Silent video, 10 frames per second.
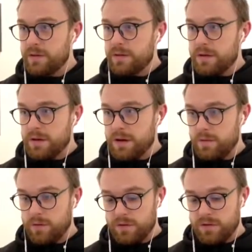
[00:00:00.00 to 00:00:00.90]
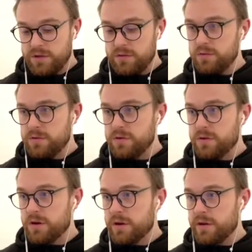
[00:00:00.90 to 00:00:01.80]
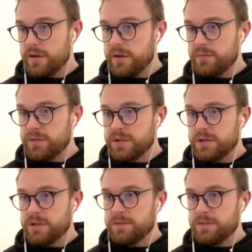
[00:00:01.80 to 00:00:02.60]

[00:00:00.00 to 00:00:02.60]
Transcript: I want you to guard this position.